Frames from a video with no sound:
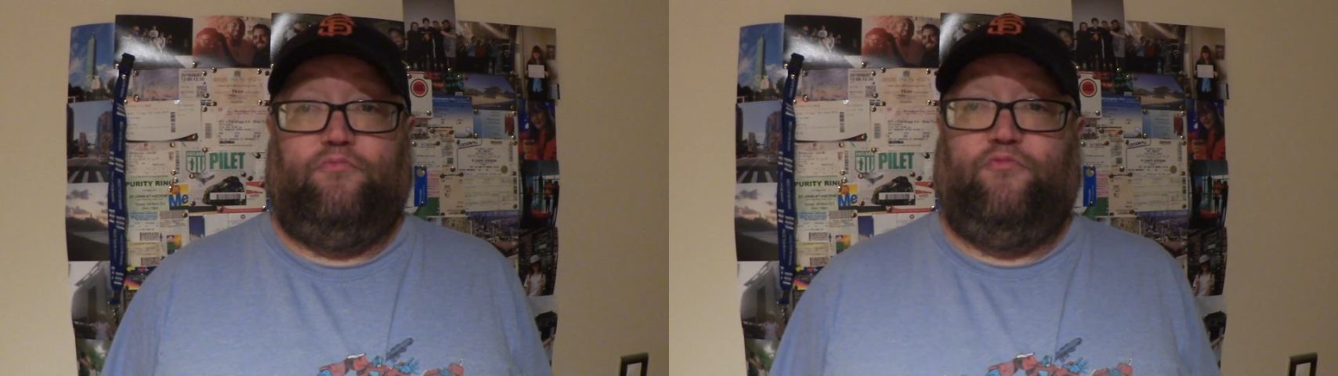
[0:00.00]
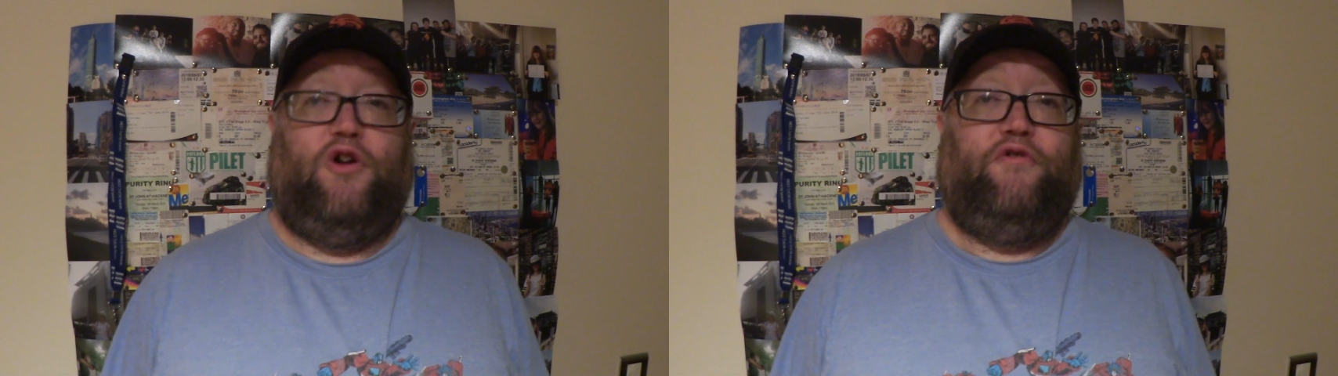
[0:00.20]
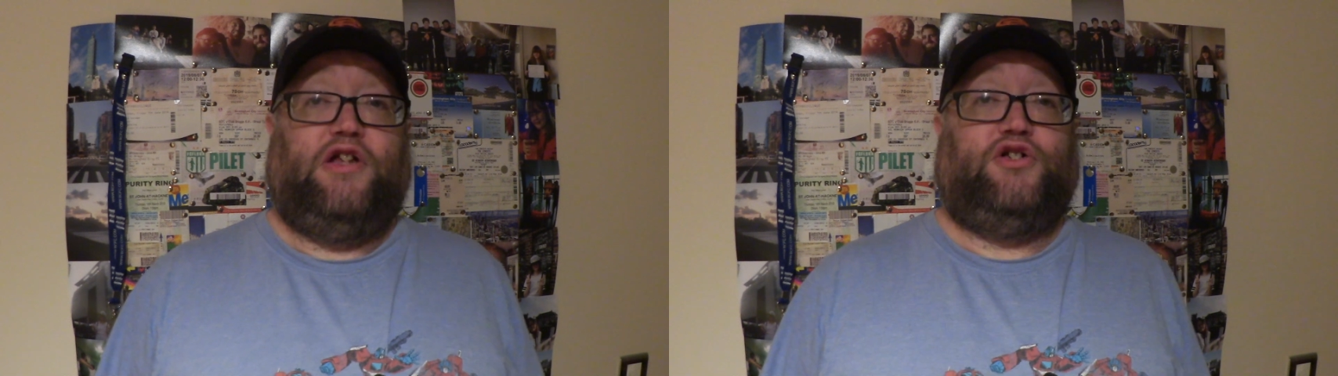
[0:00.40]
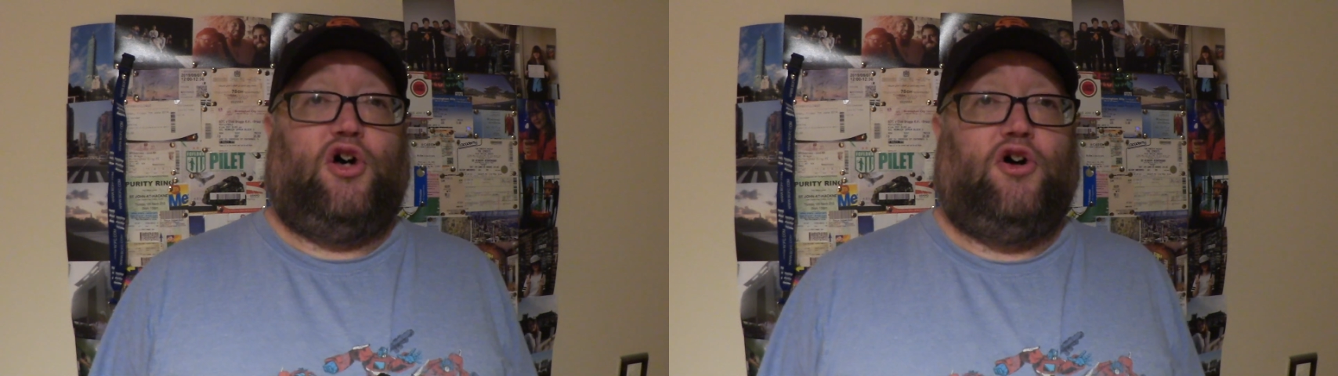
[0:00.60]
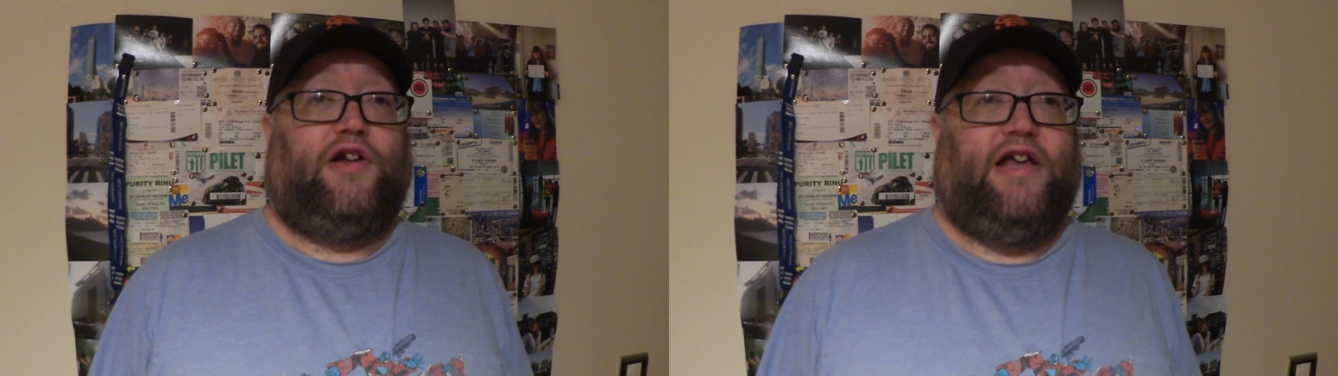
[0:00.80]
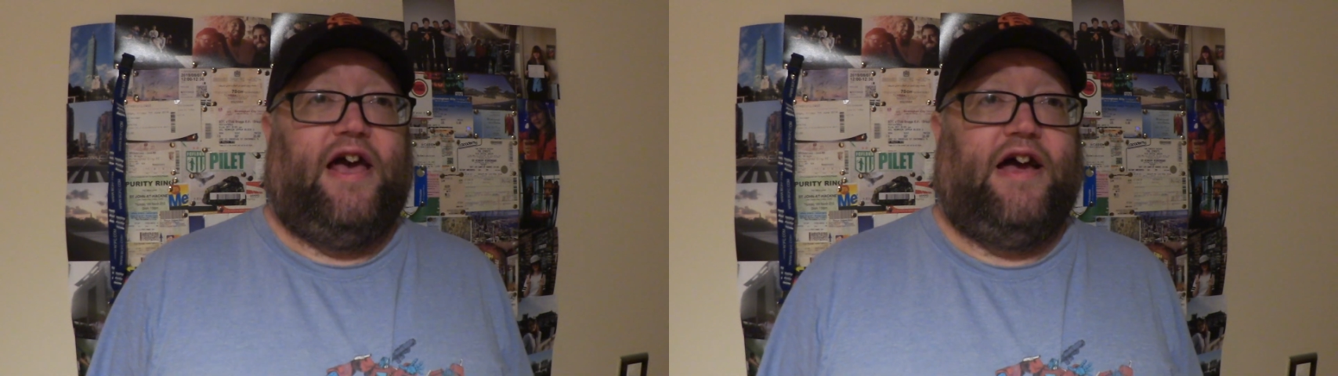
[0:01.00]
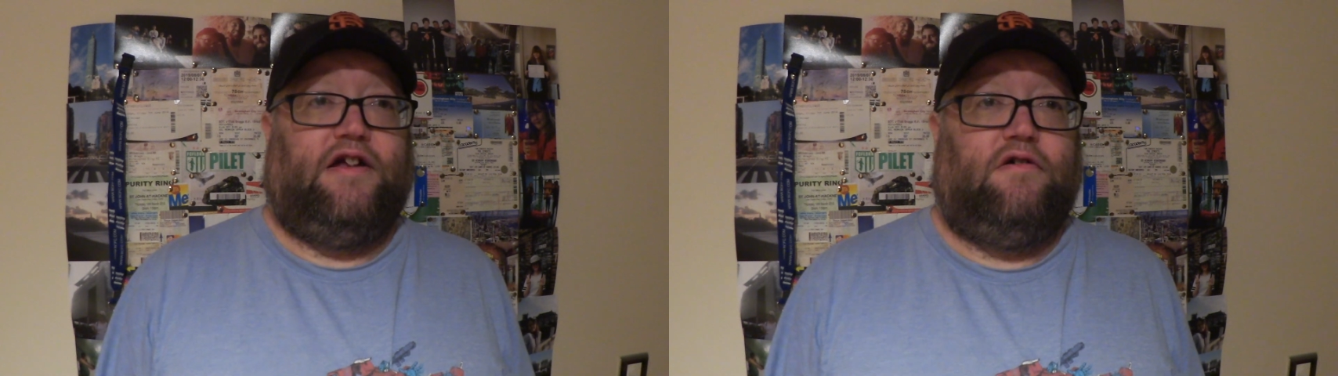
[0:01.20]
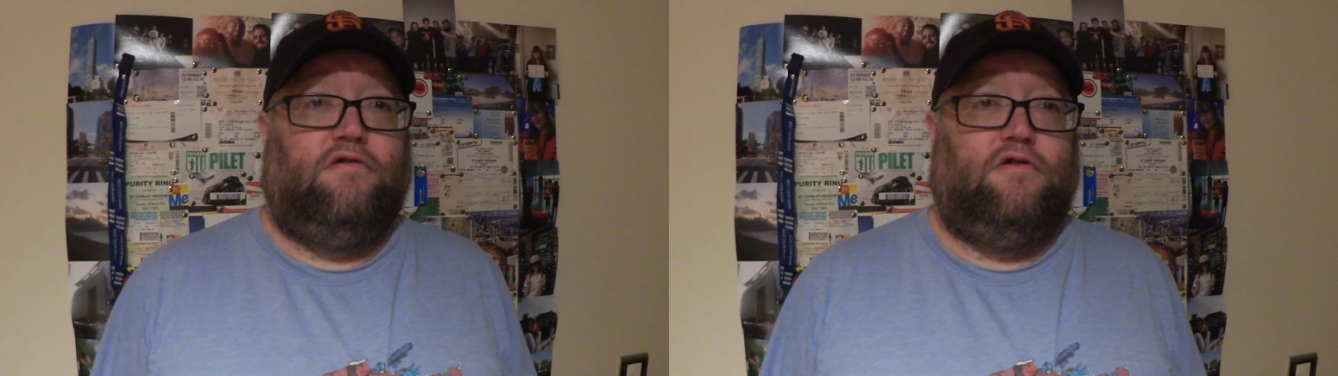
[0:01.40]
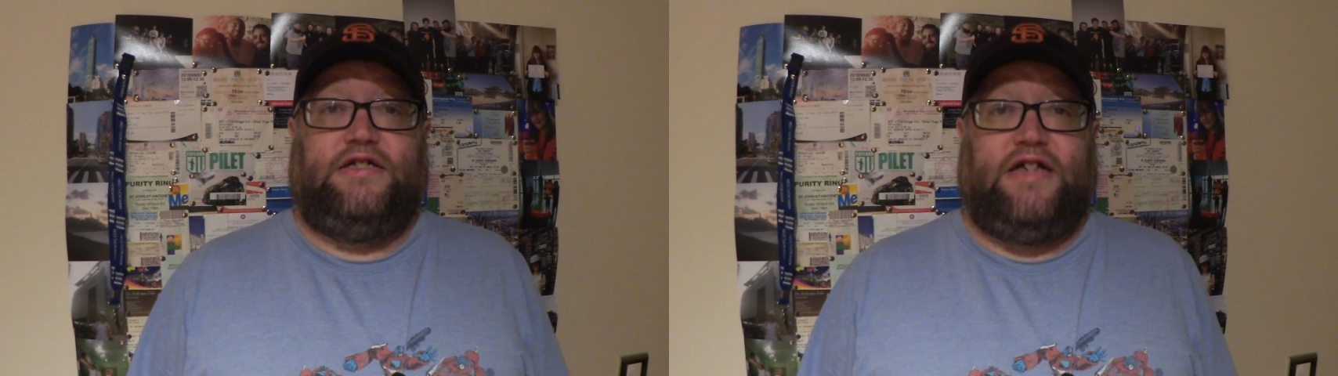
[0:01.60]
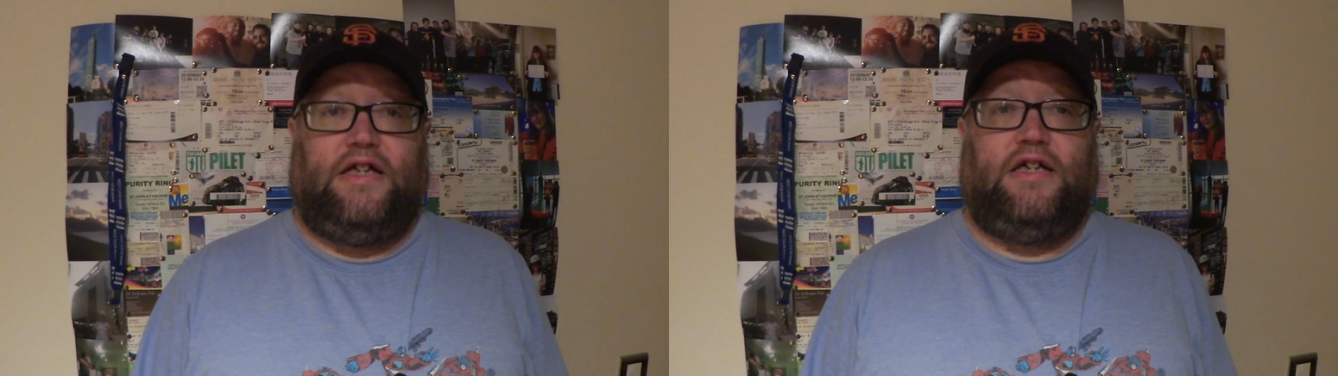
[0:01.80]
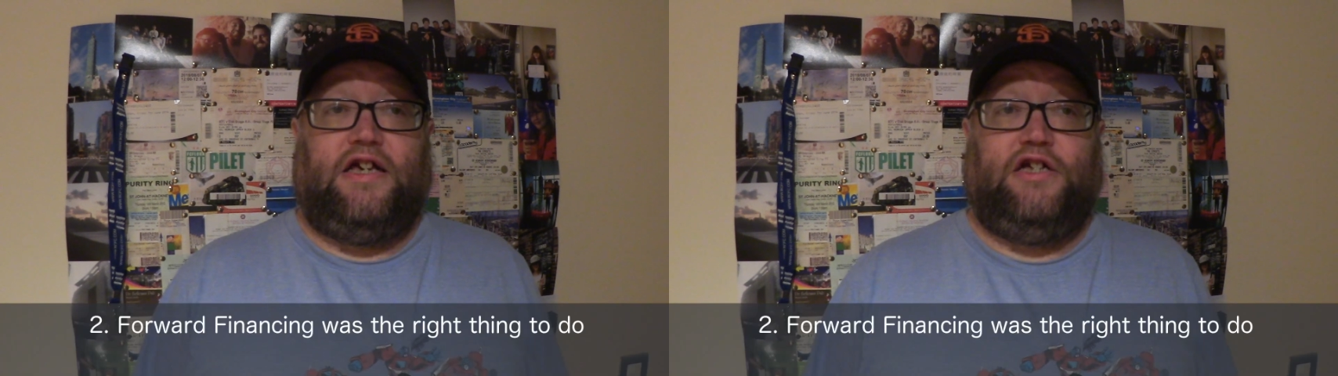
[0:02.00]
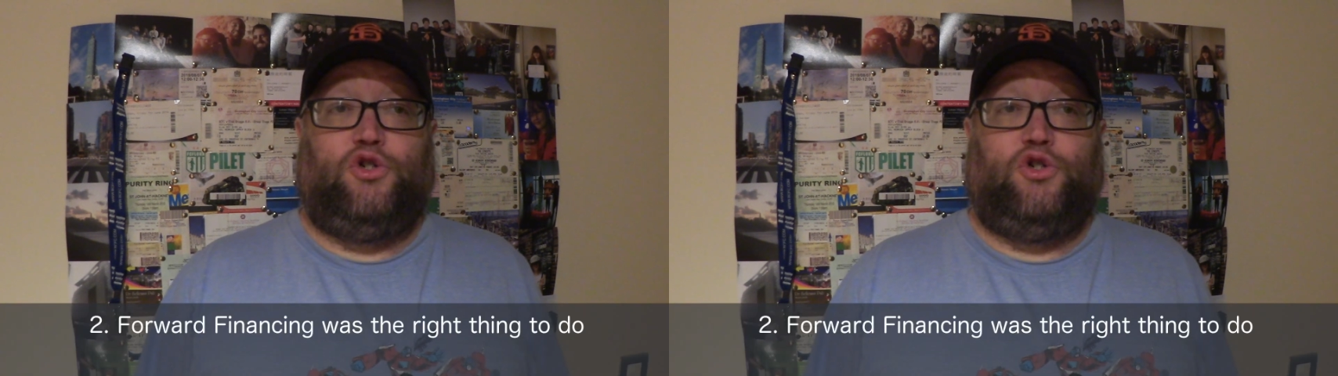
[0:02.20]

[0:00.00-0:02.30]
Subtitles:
rearing its ugly head. Second key